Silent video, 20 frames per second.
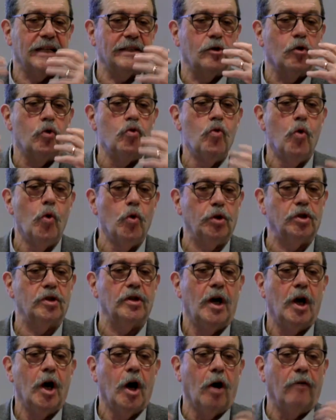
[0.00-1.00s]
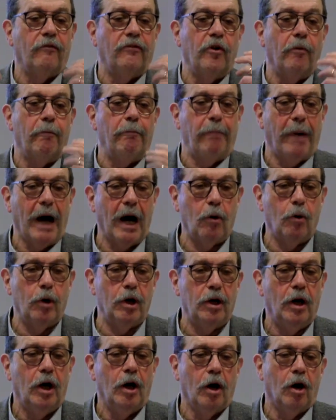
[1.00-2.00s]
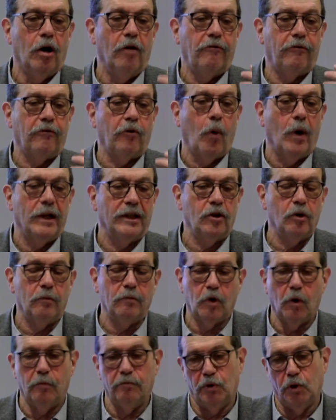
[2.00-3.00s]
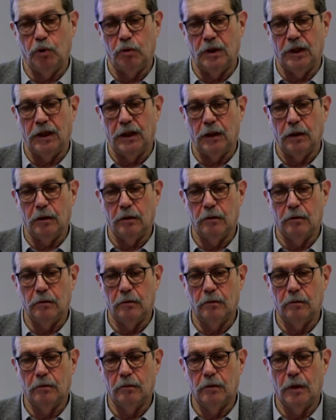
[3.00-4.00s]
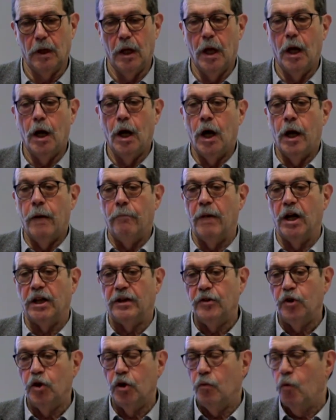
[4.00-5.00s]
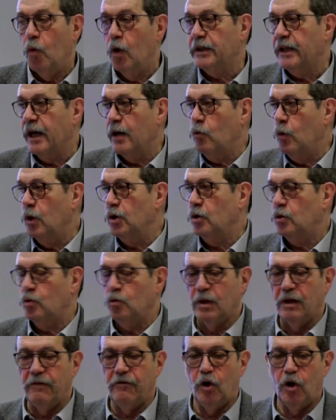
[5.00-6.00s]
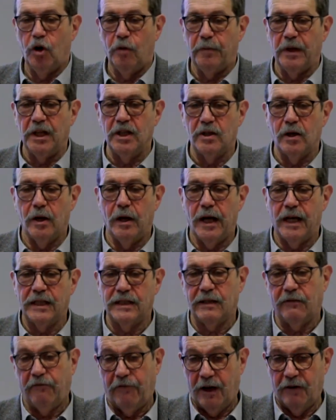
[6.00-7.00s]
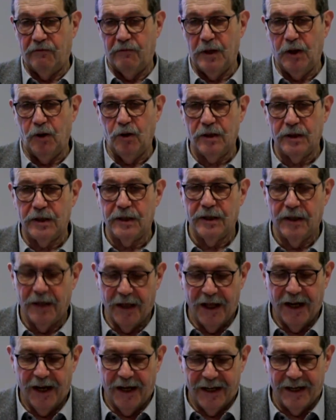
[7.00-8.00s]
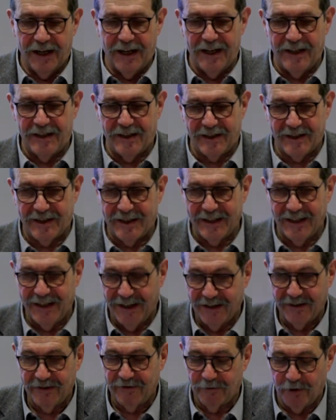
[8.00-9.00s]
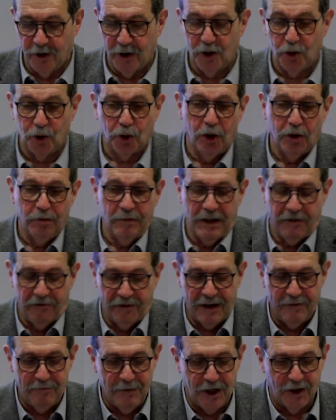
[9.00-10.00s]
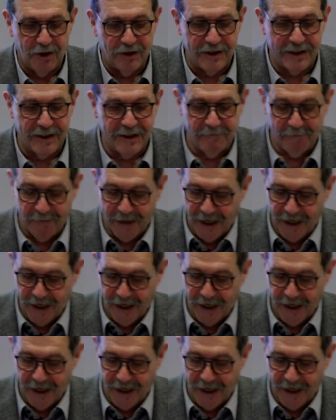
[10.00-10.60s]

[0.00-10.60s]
are the root of the power of quantum computing. But what I want to develop in the last 5 minutes is, you told me 5 minutes,